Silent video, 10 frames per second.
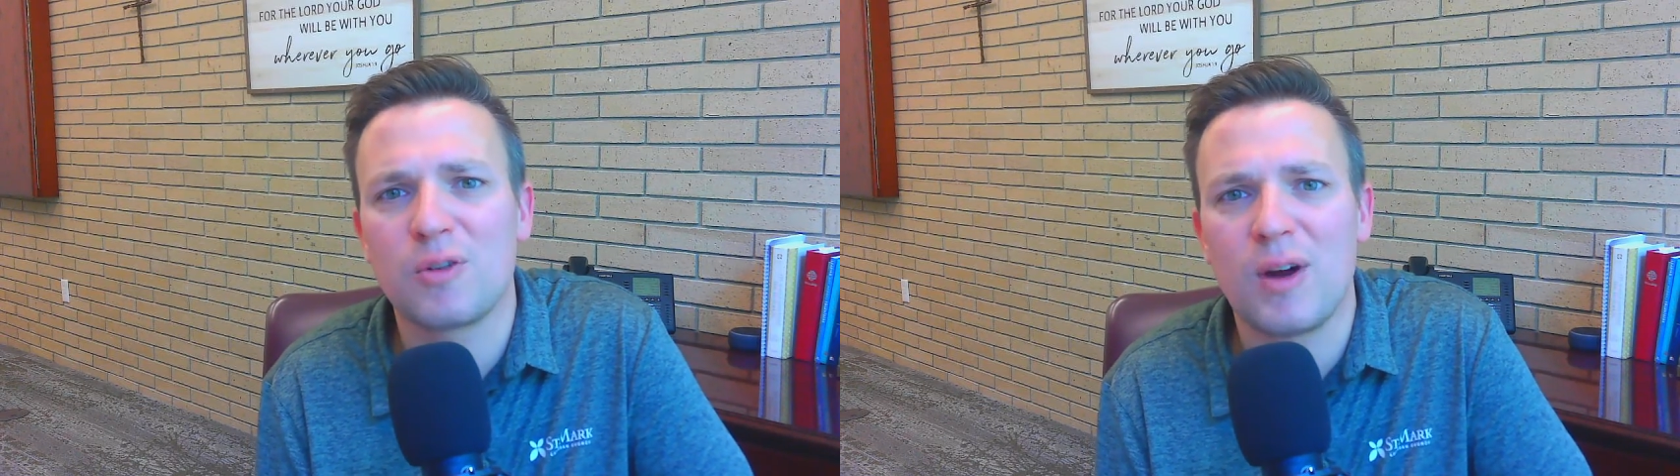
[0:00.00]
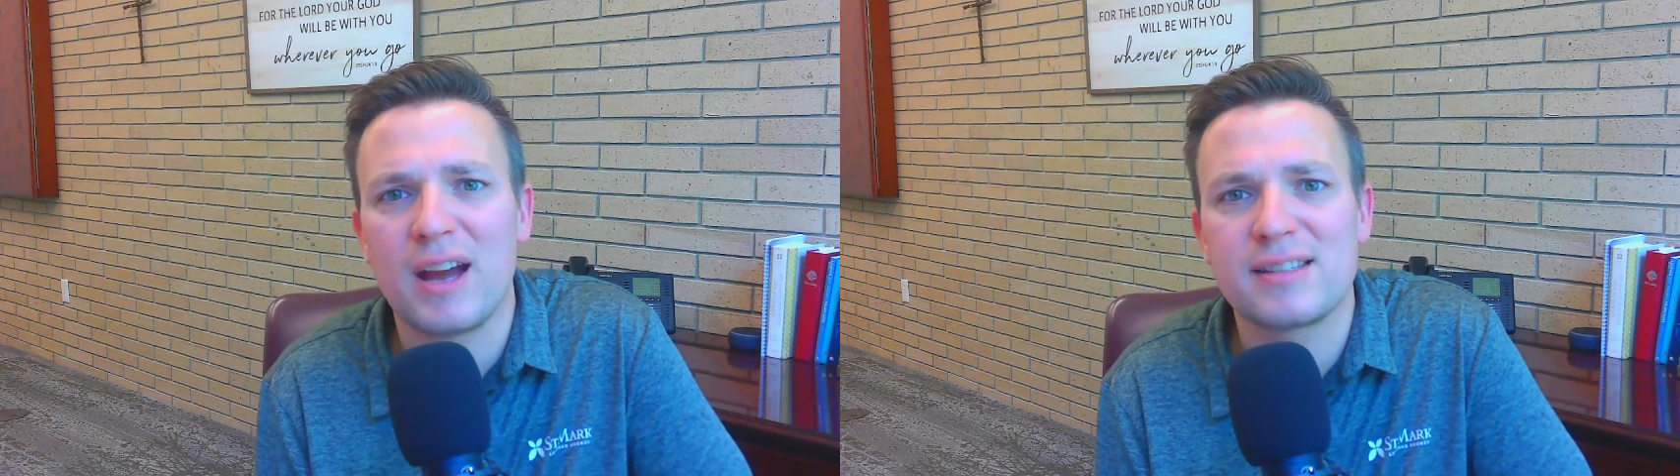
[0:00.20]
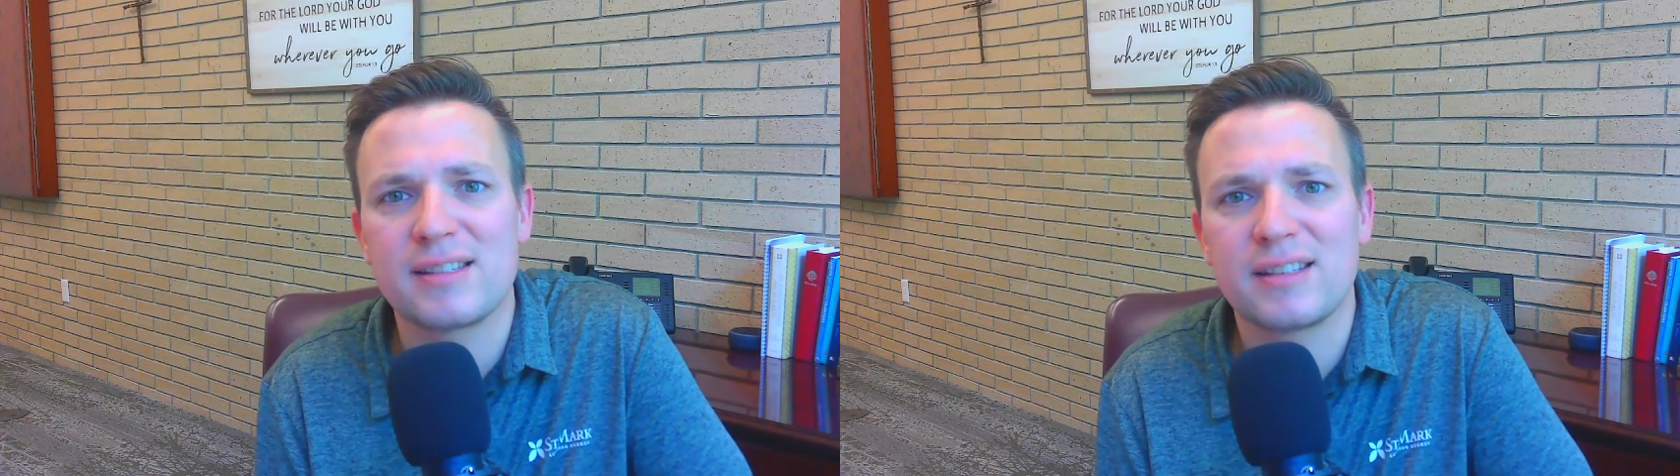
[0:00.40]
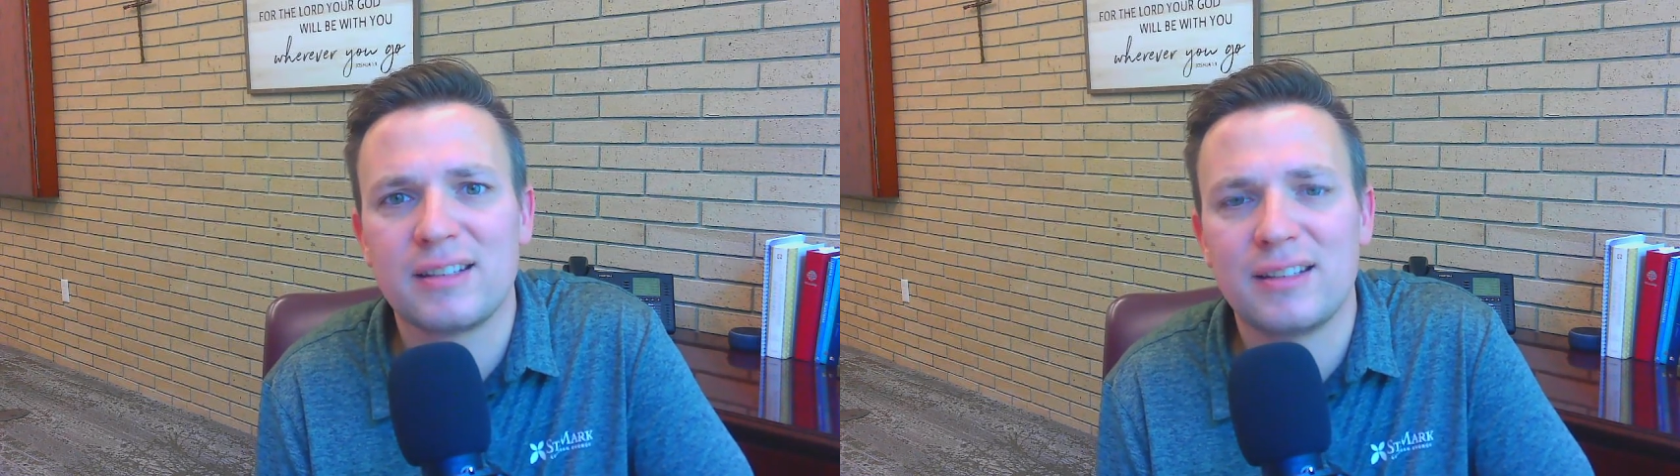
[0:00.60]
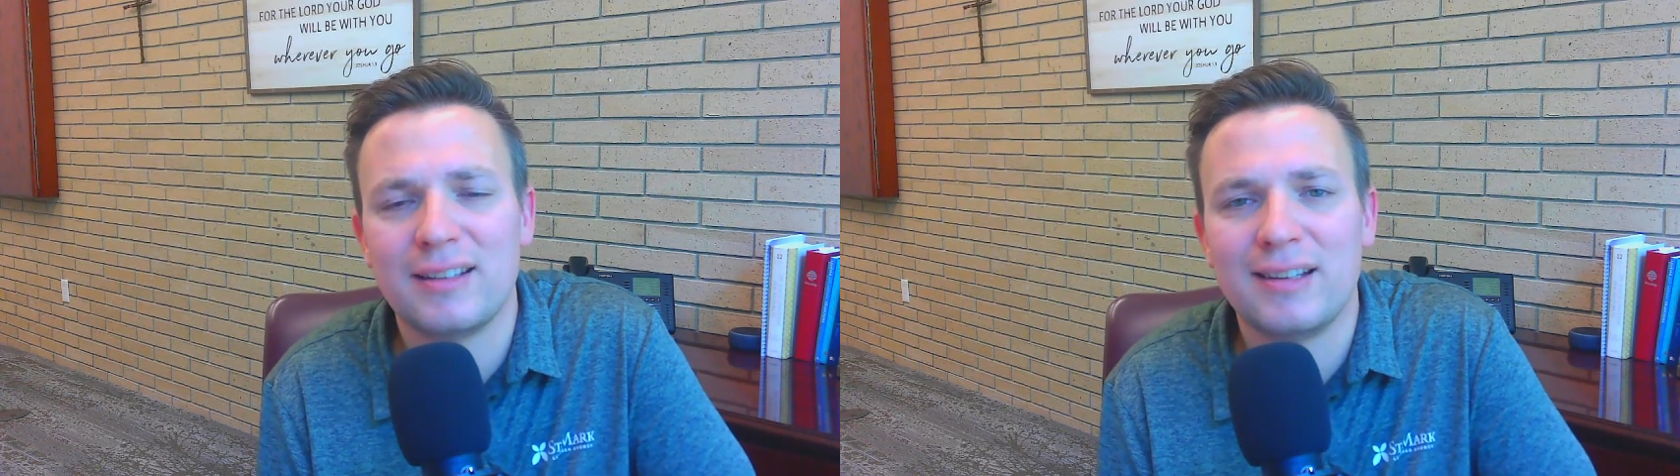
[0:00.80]
Christ
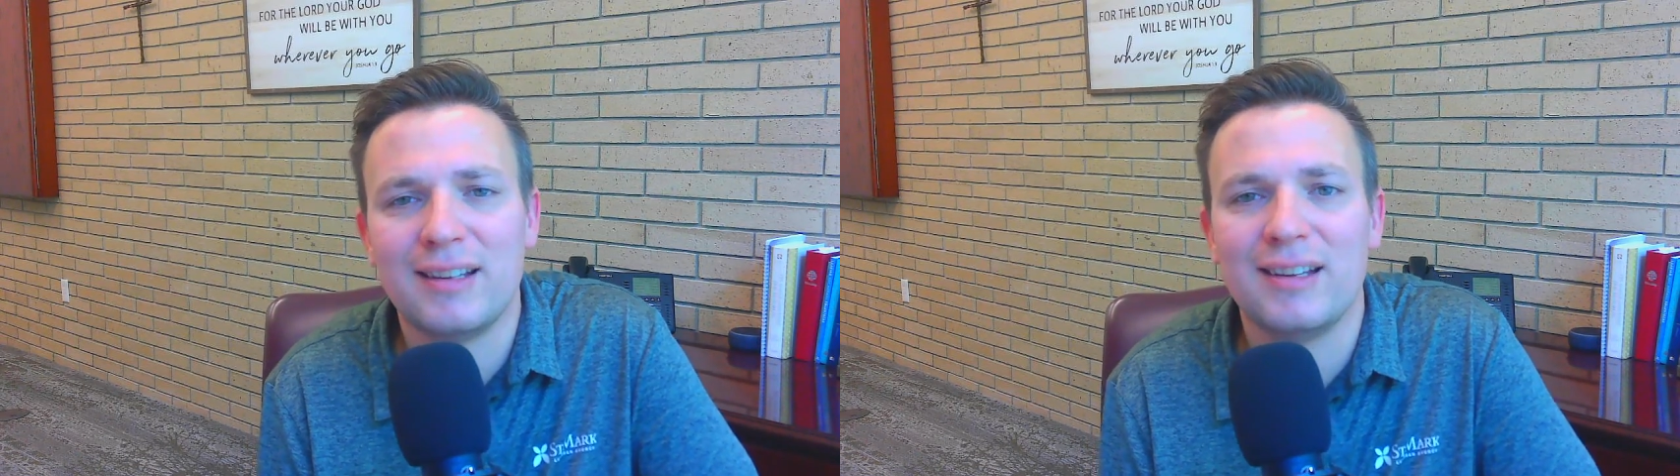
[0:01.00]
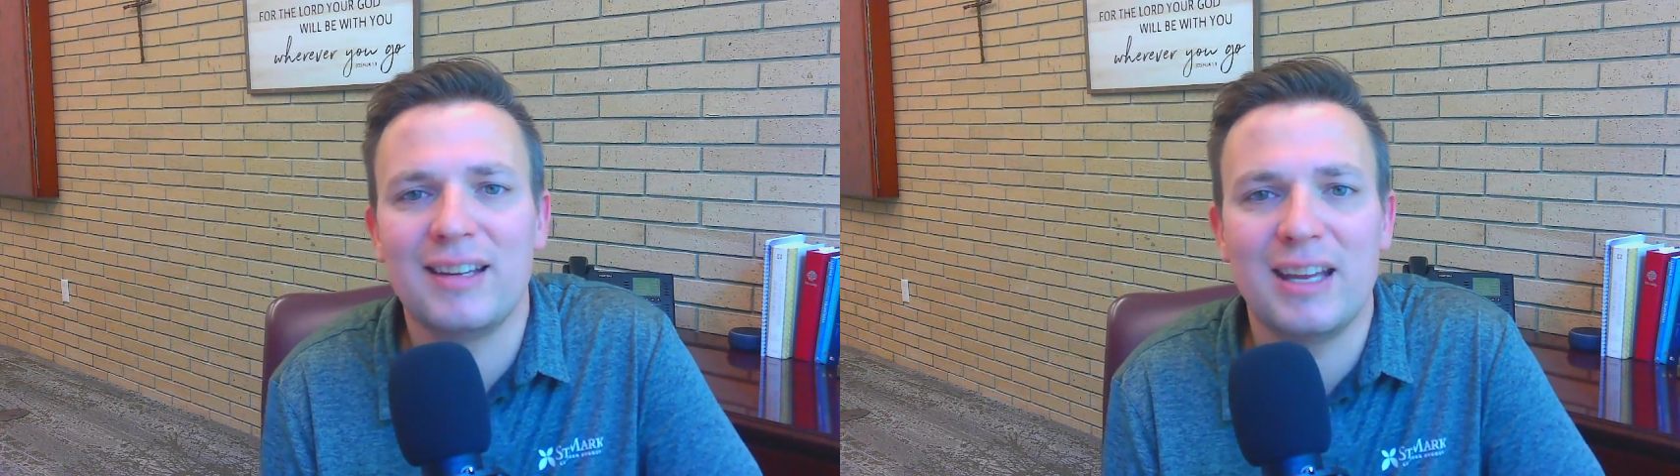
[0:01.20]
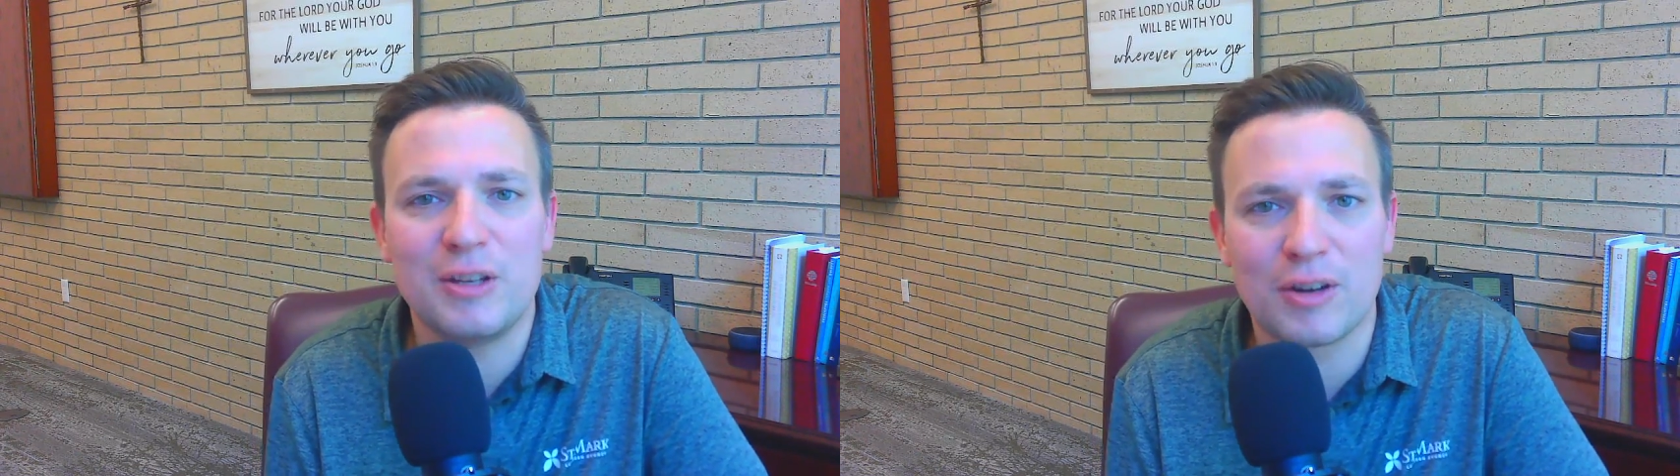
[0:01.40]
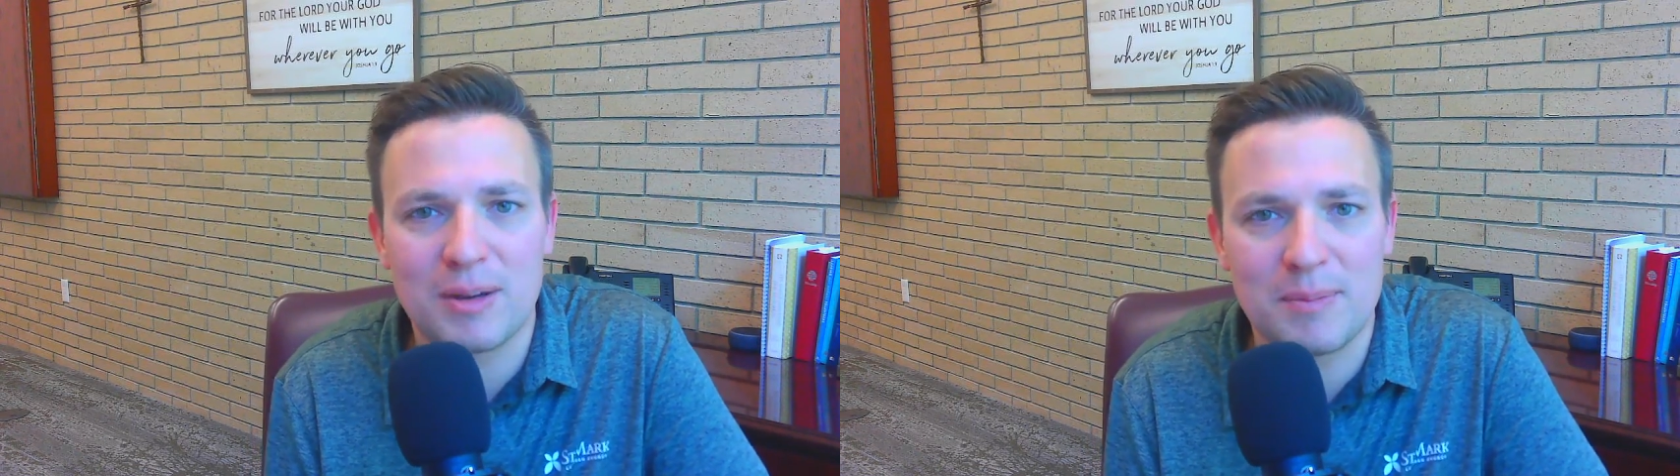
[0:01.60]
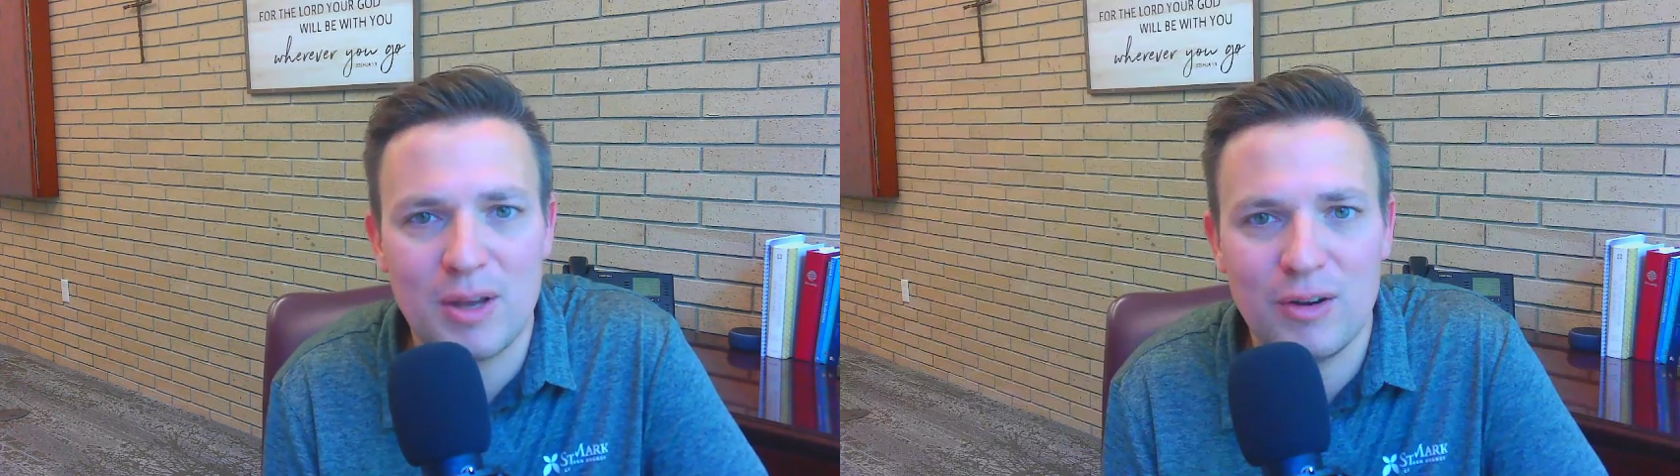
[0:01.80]
in your
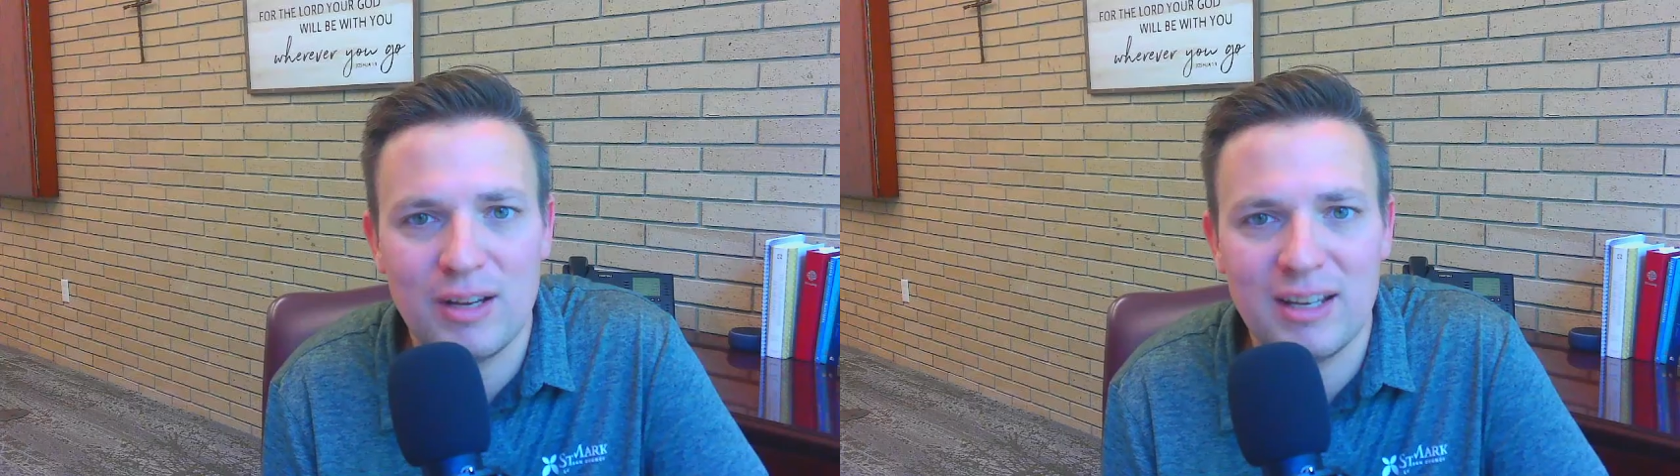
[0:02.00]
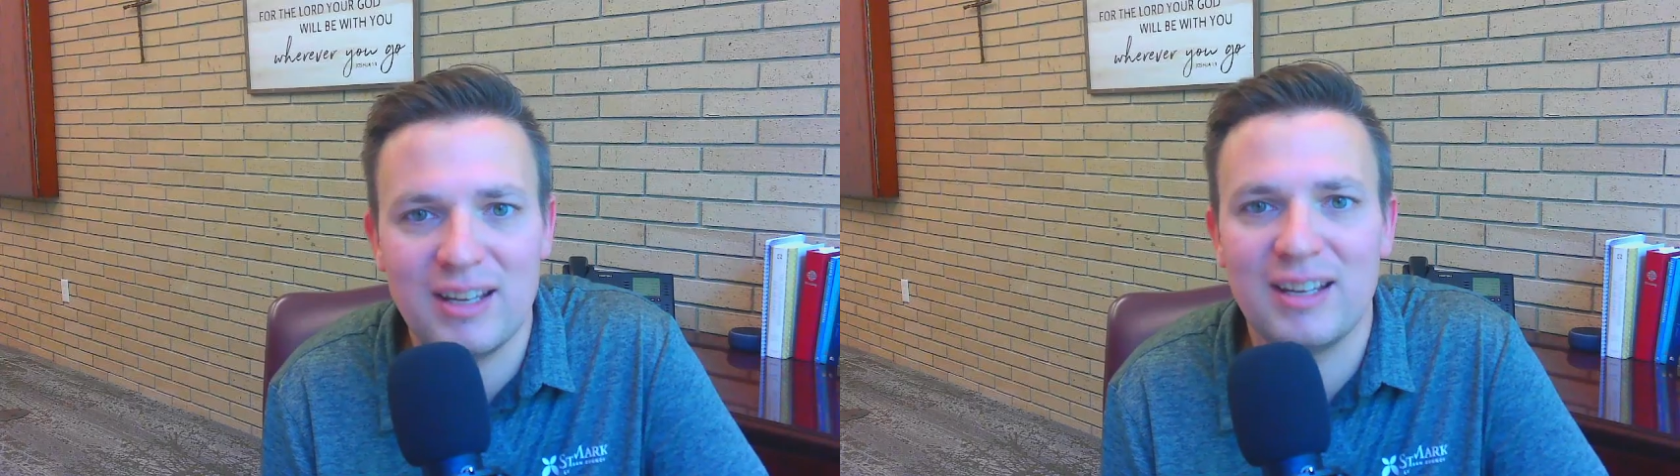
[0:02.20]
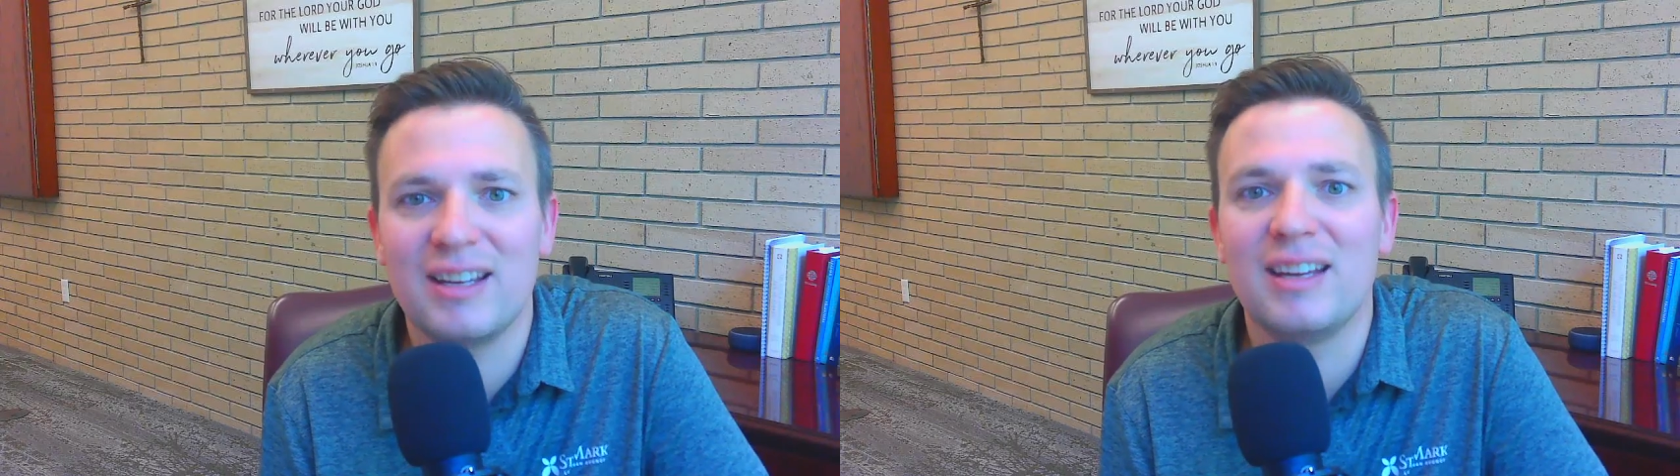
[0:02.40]
community,